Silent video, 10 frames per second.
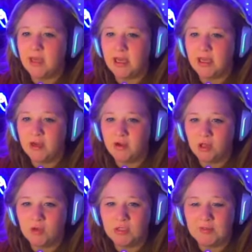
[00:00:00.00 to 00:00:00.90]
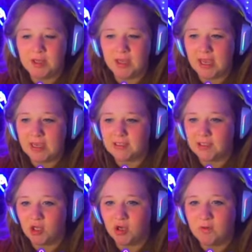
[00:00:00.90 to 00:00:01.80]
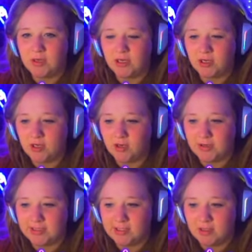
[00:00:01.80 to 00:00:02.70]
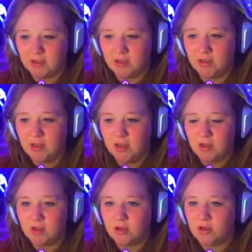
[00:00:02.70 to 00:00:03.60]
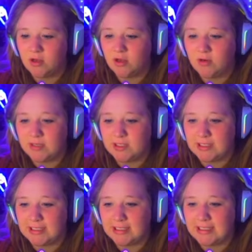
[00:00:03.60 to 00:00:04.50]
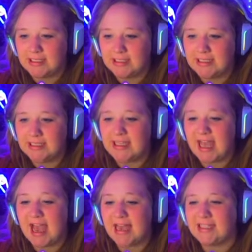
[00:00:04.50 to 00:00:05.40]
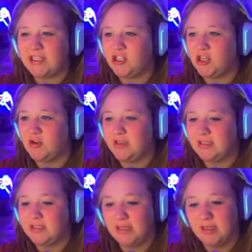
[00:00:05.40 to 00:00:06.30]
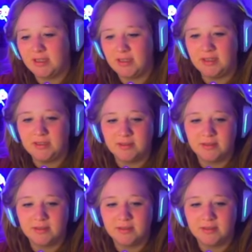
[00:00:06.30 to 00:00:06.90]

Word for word: I know you, spellcaster. You want a good crystal. Good. Crystals. Yes. Yes! He took a crystal!